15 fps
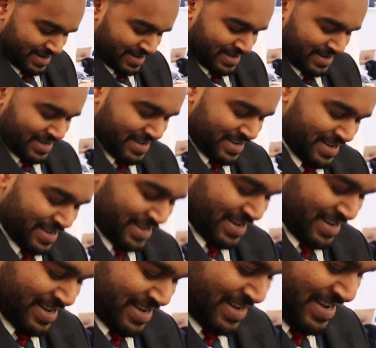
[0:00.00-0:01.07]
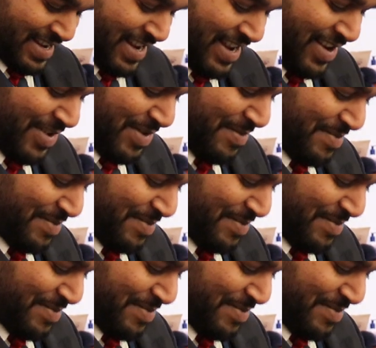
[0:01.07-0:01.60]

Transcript: For your jeans. Oh,